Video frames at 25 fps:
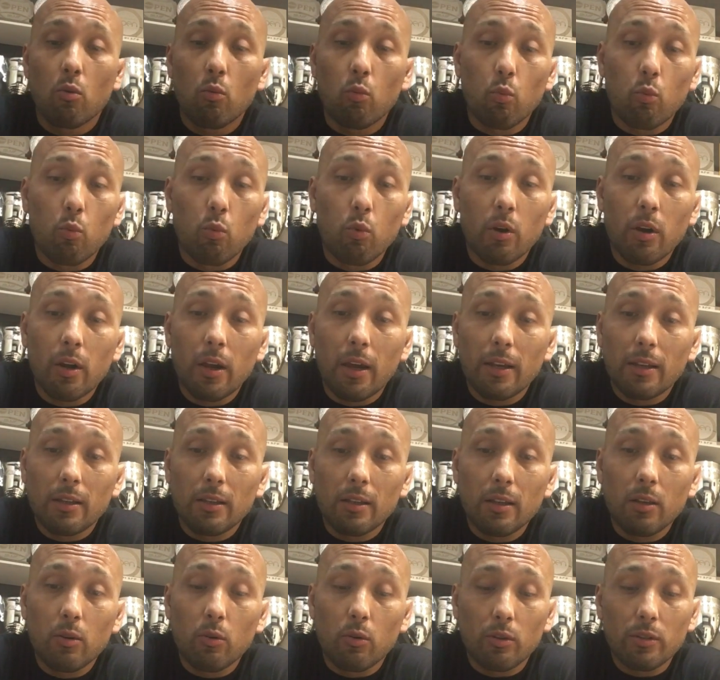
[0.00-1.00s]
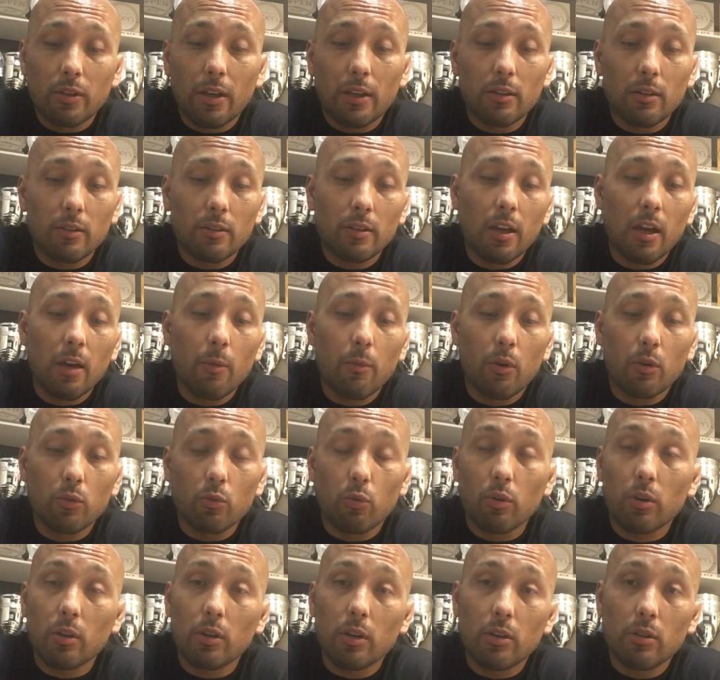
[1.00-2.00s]
what I did was, at the time I was
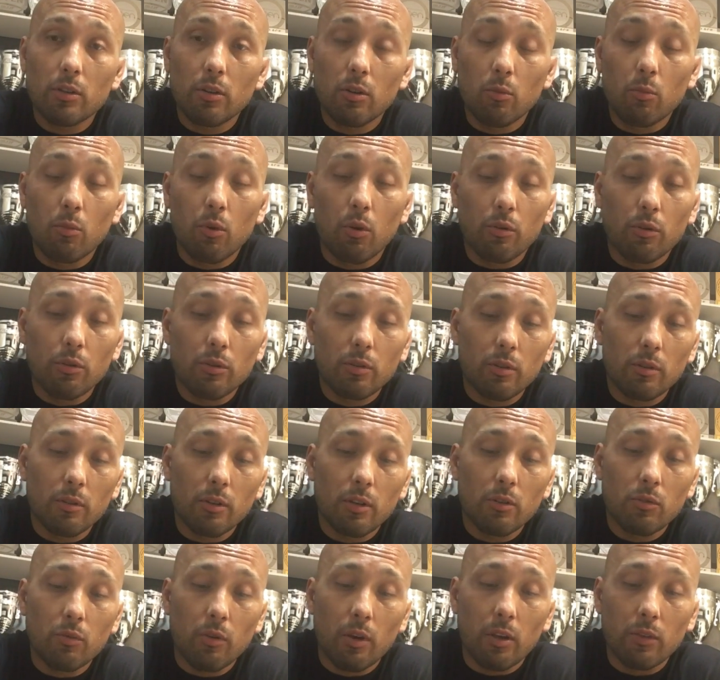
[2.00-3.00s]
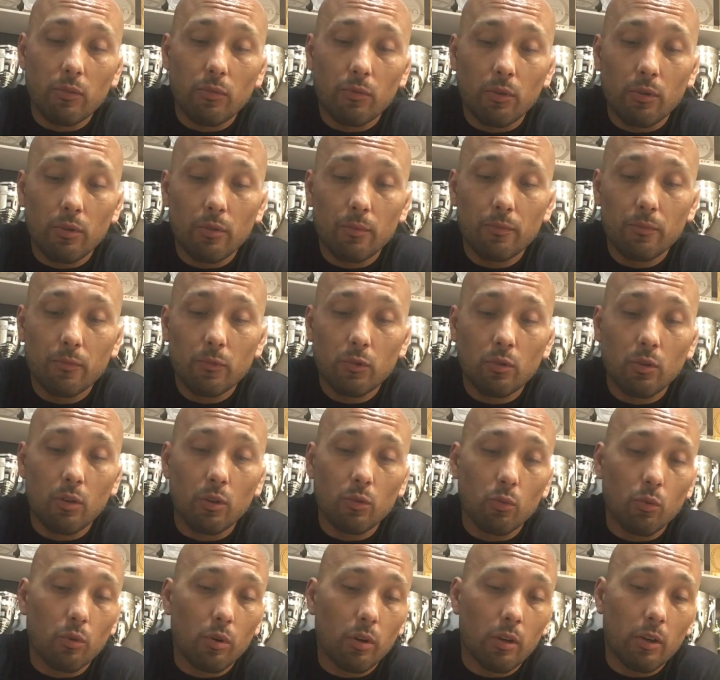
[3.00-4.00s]
working at General Motors because I transferred, so I
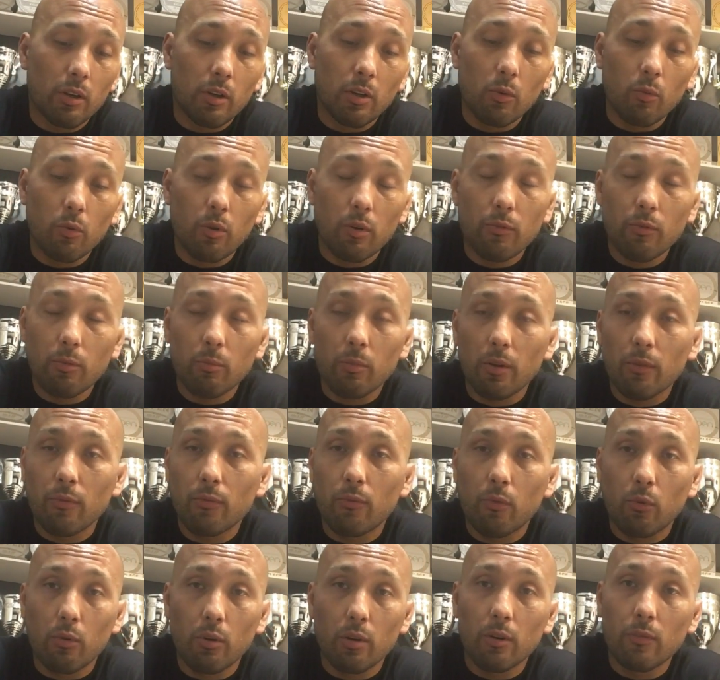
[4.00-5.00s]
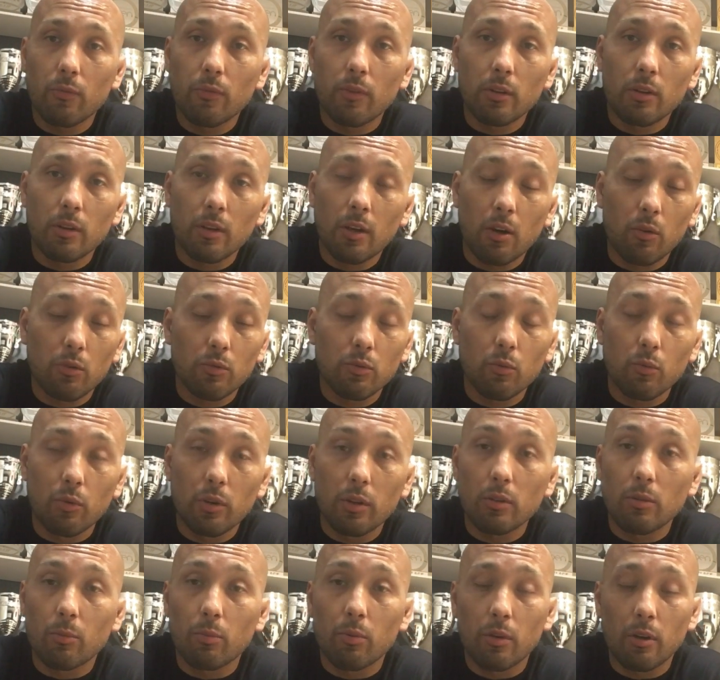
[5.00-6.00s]
was working anywhere from like 40 to 50 hours a
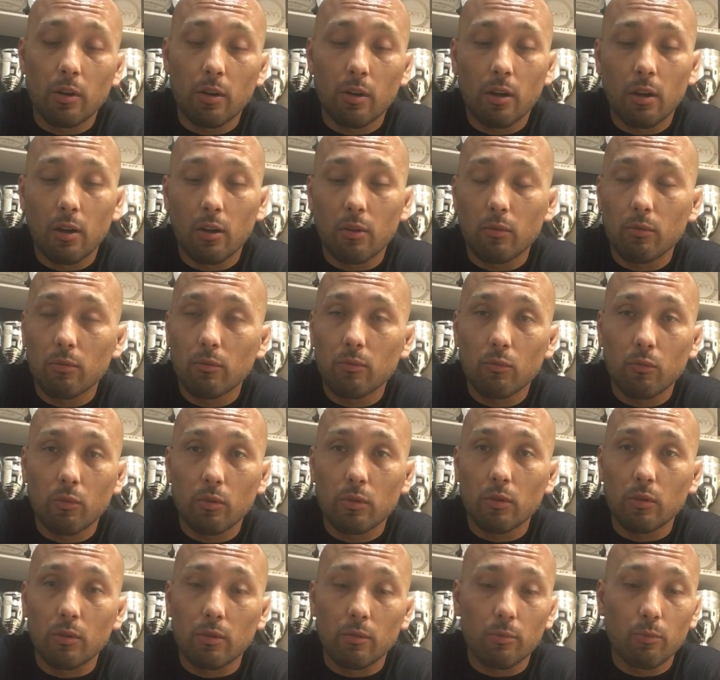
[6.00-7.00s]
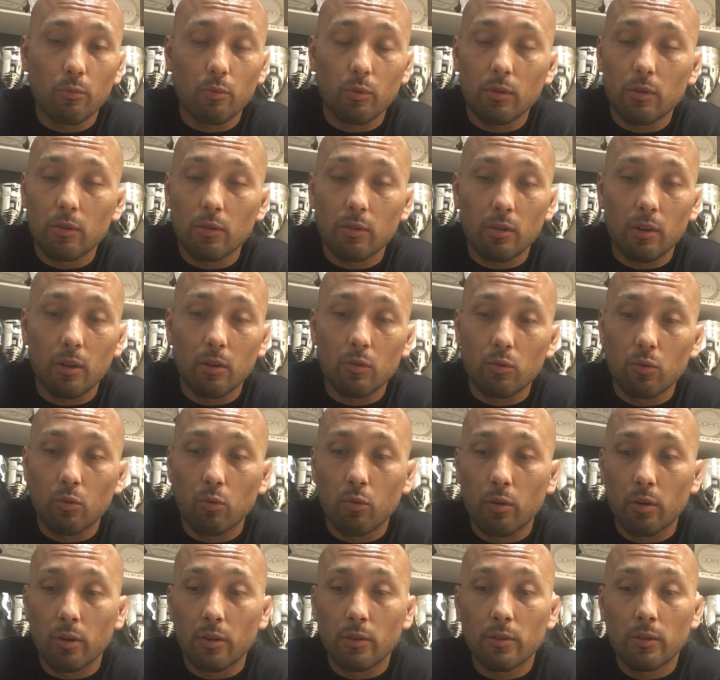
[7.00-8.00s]
week depending on what the schedule
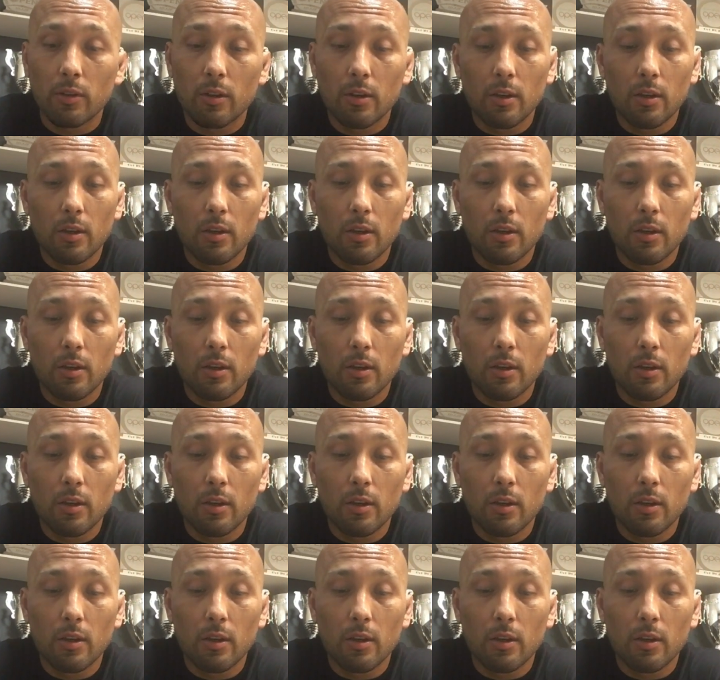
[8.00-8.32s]
was.